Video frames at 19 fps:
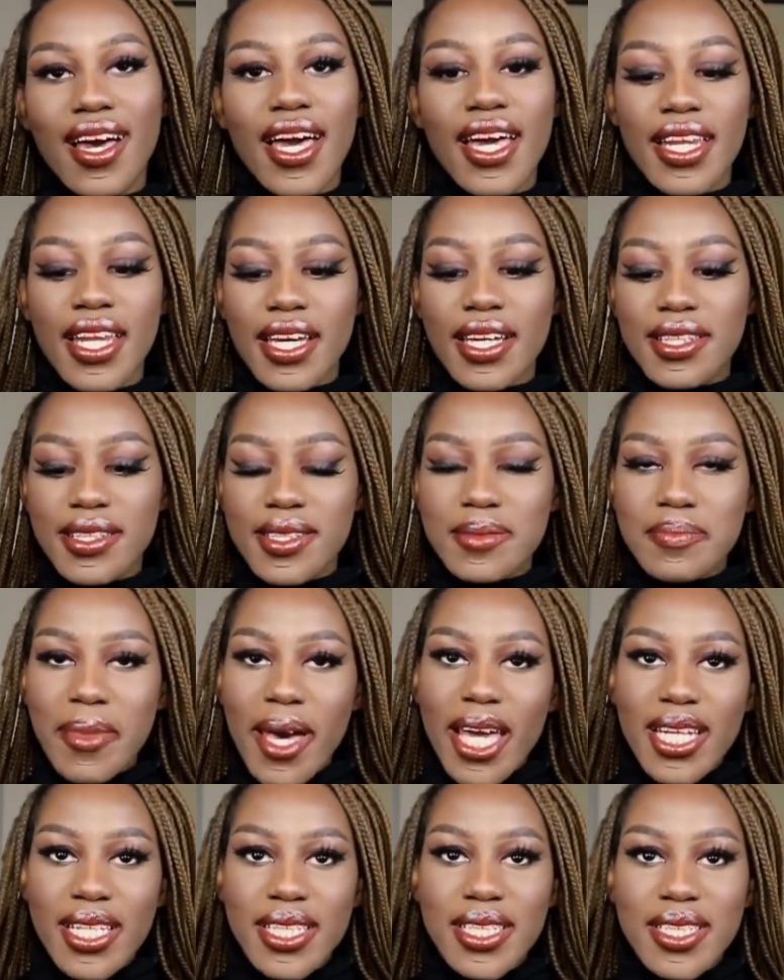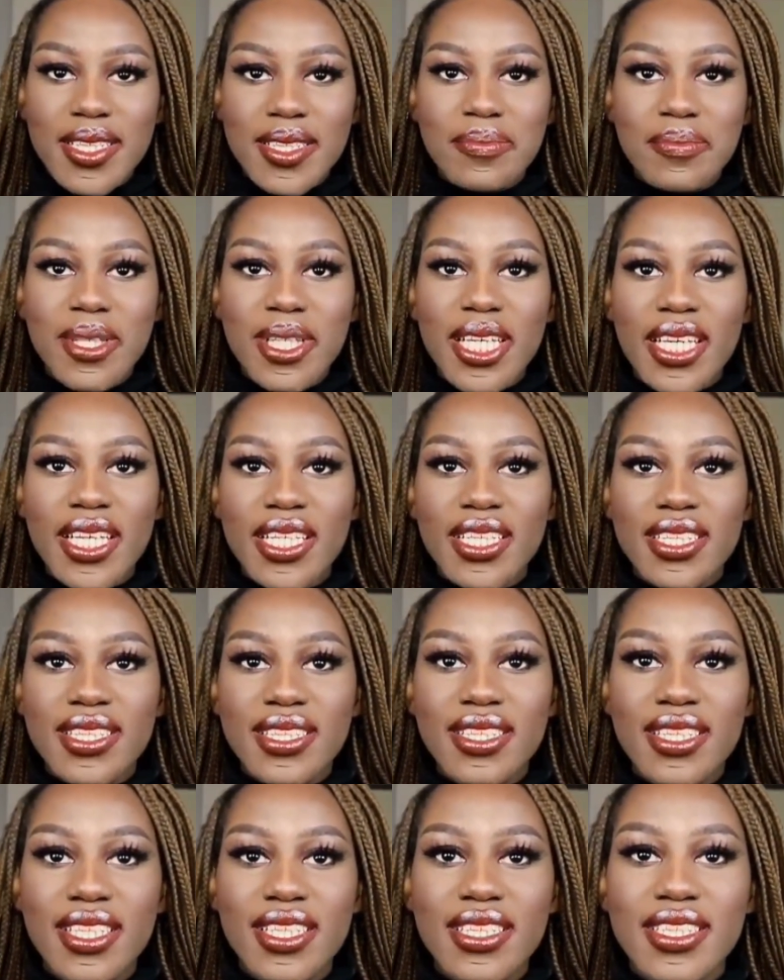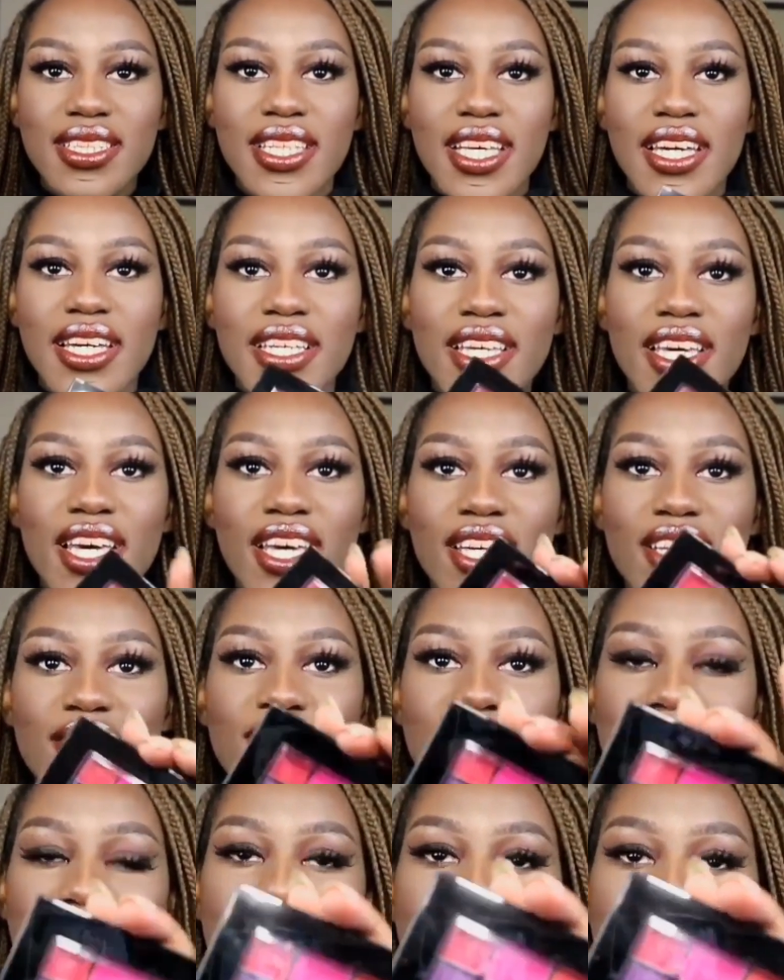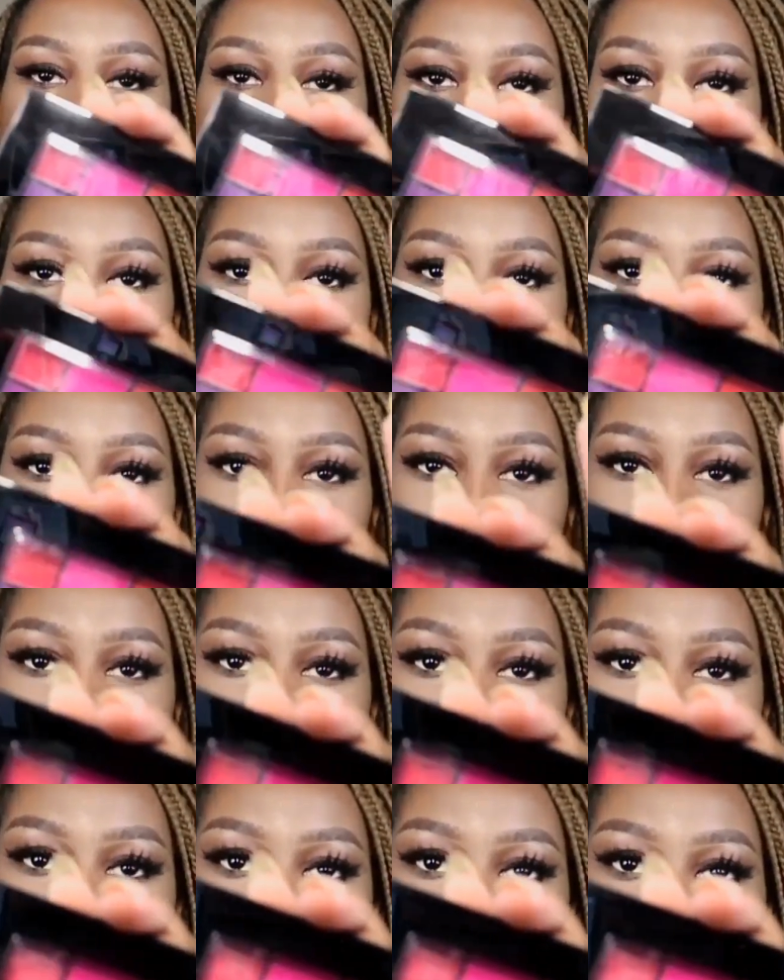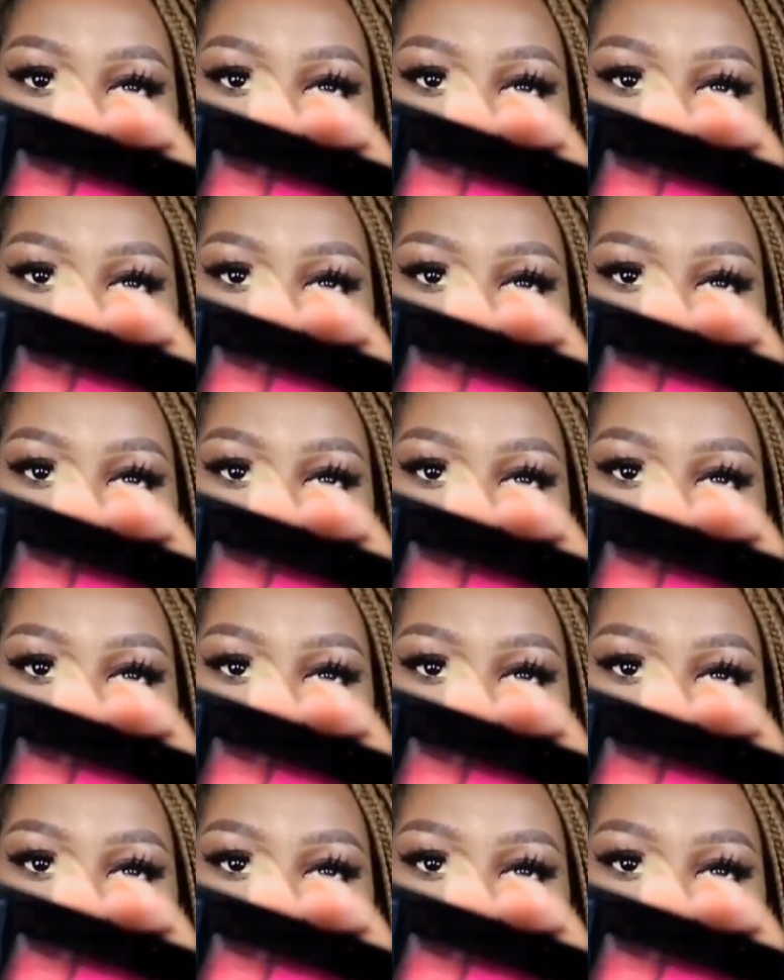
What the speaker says: I like this palette because it's like, if you check the colors,